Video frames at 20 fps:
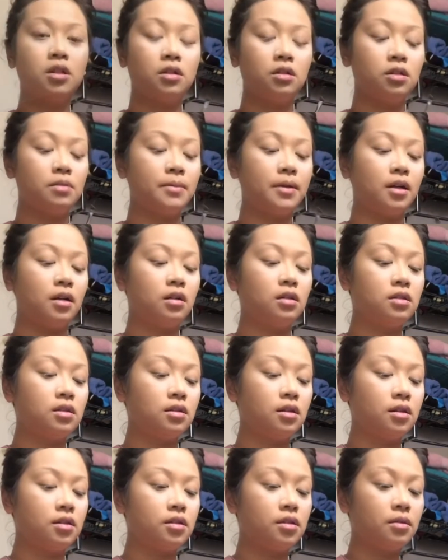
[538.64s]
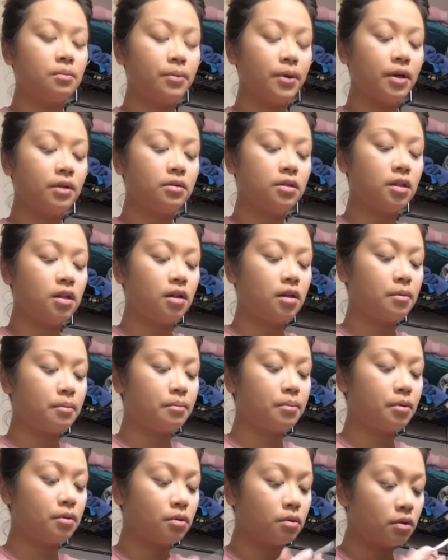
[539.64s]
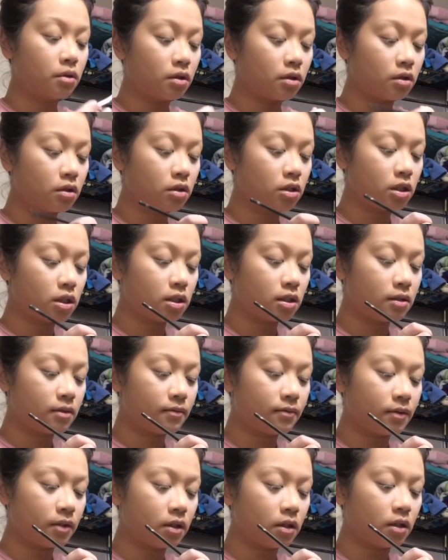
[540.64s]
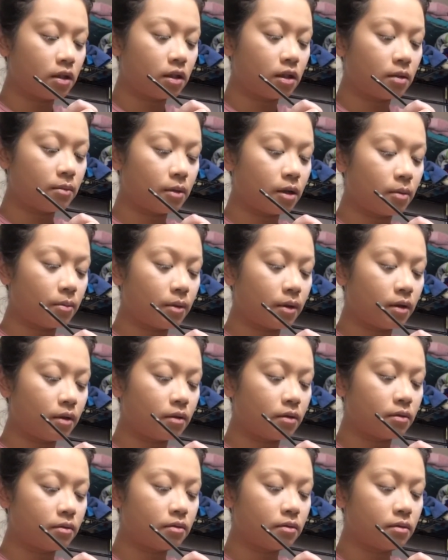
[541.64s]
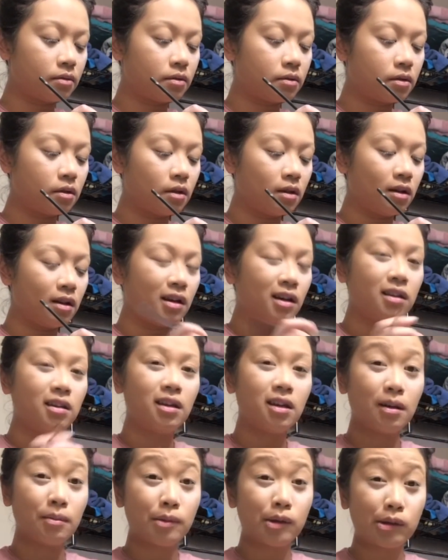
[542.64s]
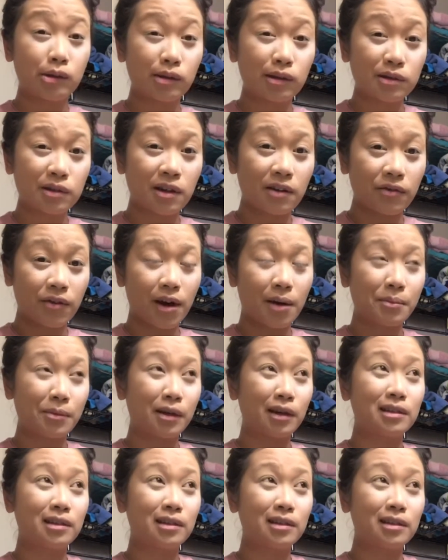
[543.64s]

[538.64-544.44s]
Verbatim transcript: going to use my Anastasia brow dip and just fill in my brows. I think I'm going to do this off camera